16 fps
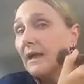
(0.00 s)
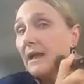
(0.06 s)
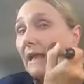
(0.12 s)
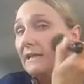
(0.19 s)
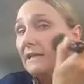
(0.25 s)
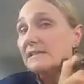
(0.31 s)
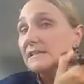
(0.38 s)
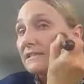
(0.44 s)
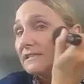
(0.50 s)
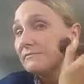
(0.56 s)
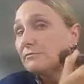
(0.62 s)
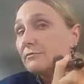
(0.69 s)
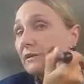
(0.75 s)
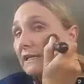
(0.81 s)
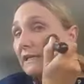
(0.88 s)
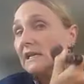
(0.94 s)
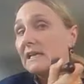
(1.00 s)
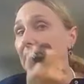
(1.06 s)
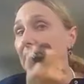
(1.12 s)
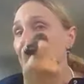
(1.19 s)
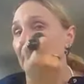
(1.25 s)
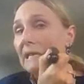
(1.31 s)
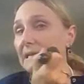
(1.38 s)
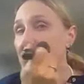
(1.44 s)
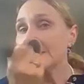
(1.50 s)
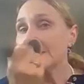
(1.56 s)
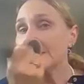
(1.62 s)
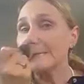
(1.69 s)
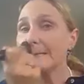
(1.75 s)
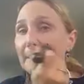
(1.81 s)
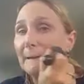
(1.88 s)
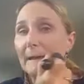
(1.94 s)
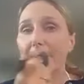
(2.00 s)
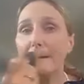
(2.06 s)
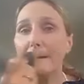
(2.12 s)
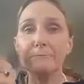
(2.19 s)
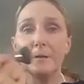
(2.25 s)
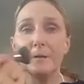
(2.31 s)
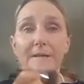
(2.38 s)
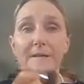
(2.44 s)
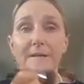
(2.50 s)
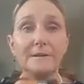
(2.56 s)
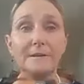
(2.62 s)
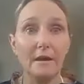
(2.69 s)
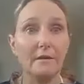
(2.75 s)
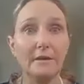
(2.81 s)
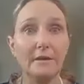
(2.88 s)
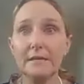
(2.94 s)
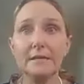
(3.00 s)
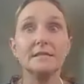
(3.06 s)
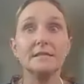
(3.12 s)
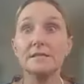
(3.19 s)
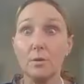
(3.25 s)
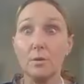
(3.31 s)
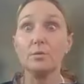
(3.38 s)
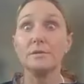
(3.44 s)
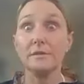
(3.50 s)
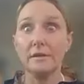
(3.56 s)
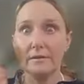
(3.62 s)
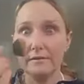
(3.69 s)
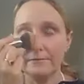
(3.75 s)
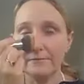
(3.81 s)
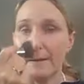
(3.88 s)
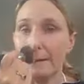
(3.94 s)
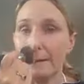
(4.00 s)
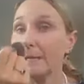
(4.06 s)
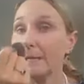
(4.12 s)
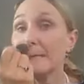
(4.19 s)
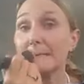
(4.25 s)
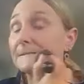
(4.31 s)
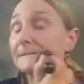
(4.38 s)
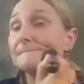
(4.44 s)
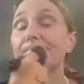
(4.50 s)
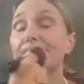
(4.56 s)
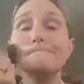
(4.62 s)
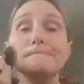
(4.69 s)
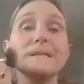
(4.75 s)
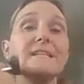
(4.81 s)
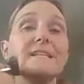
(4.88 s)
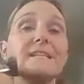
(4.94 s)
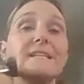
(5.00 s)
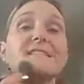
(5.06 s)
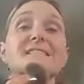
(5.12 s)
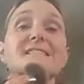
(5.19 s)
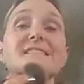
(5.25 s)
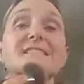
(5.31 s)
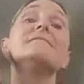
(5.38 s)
And it's really easy. And when you're in a hurry, it's also fabulous because